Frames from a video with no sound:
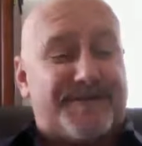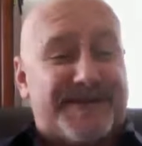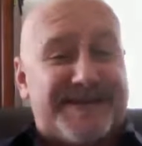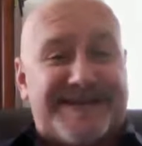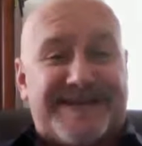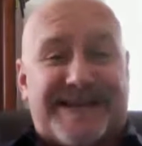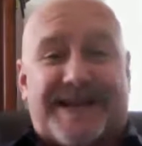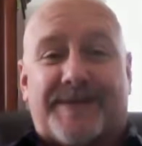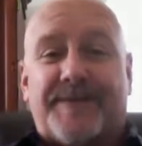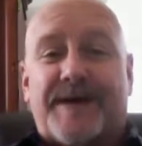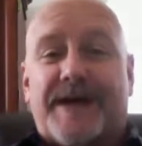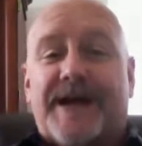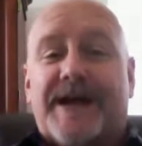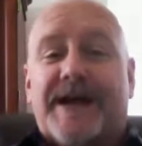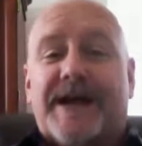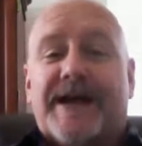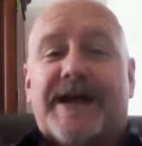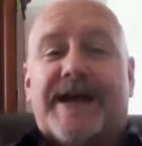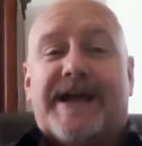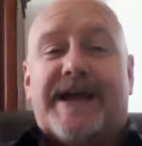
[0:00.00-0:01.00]
from the team,
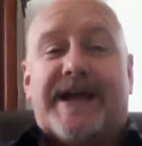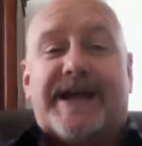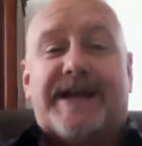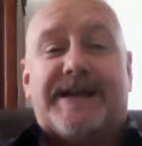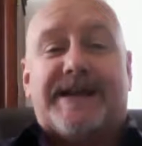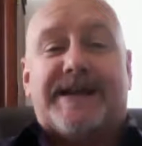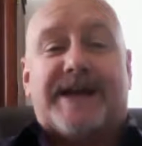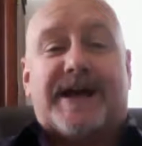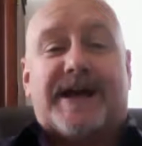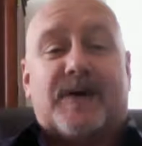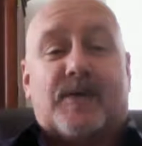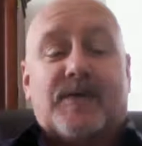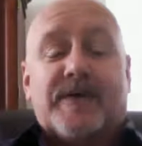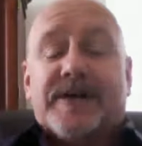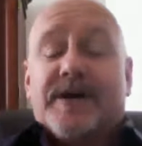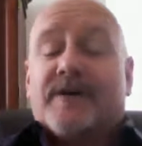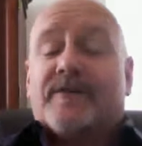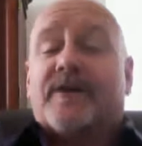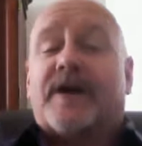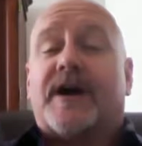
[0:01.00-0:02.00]
and
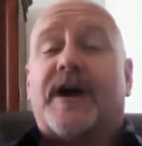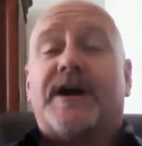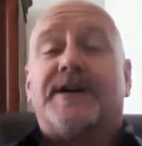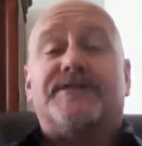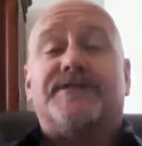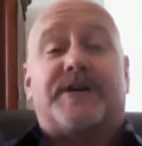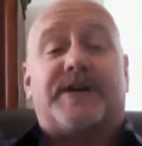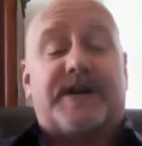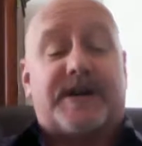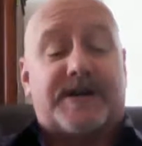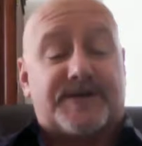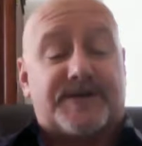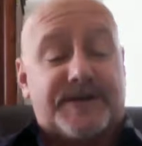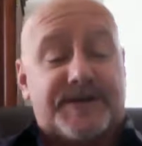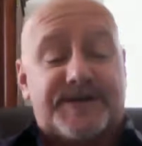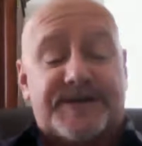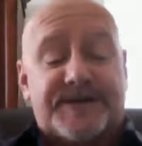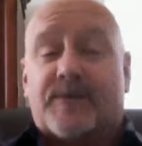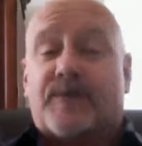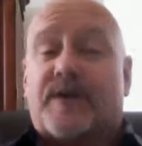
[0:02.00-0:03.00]
we're in over 100
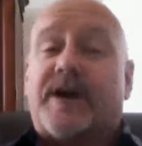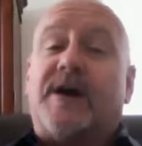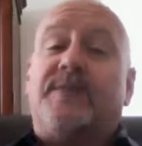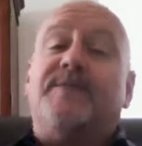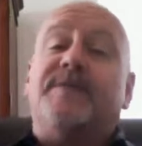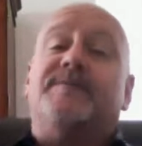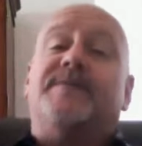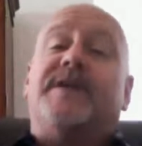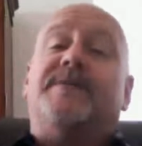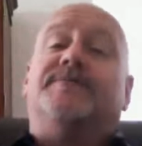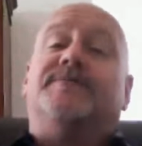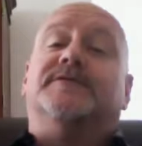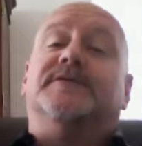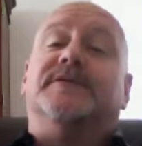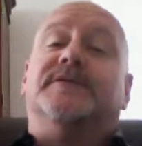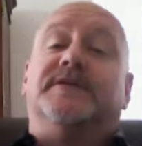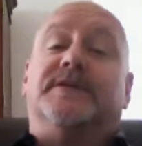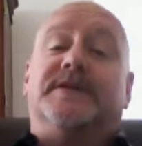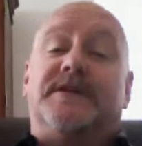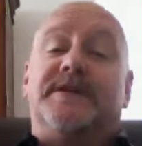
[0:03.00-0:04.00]
countries, and we're helping
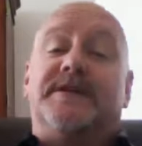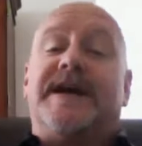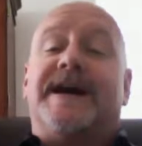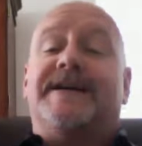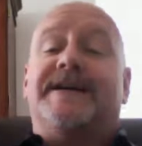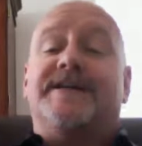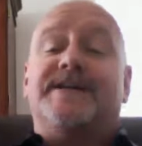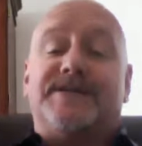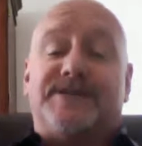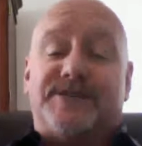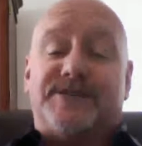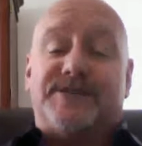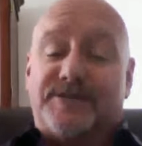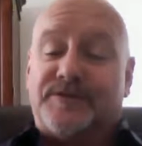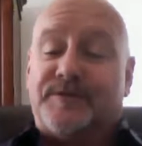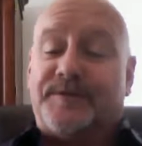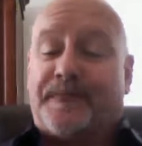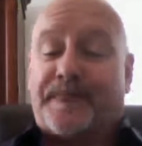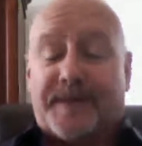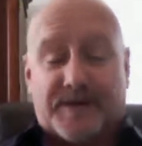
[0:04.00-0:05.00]
people learn how to
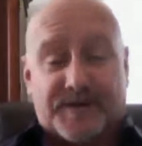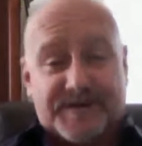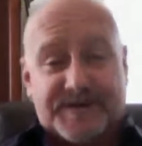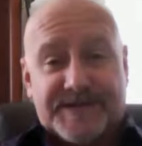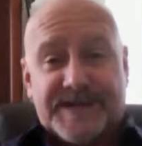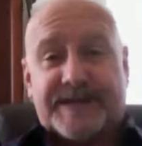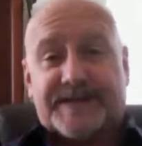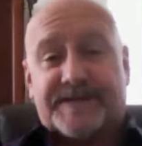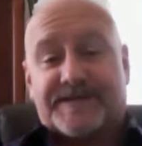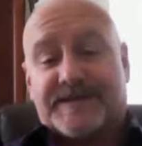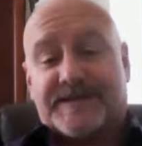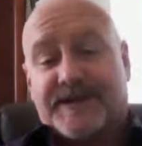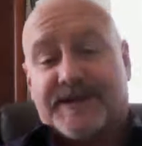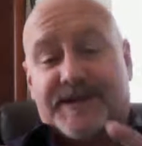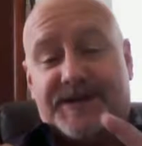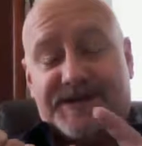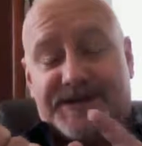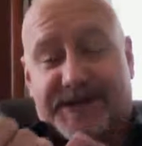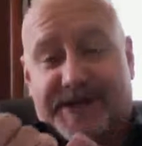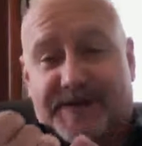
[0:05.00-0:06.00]
do those things,
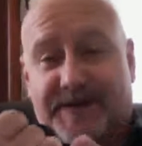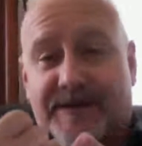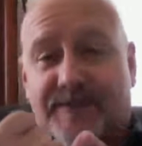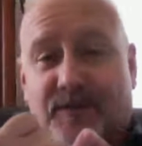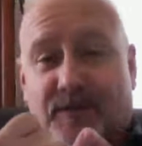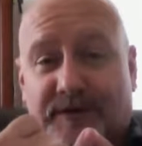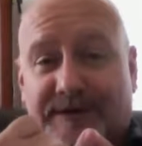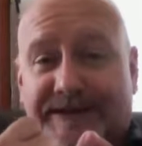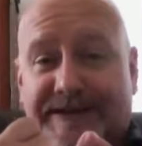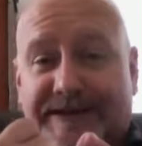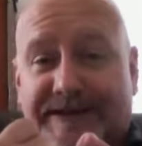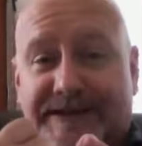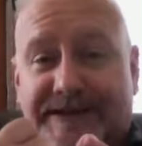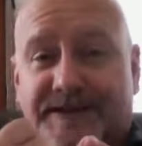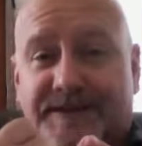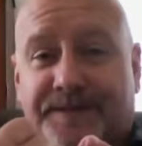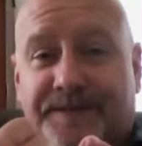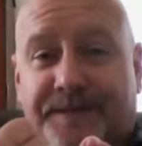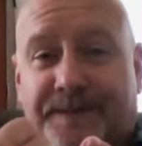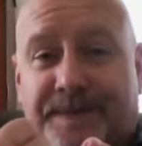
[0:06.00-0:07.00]
generate more
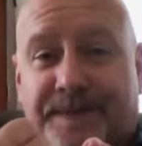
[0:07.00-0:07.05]
leads,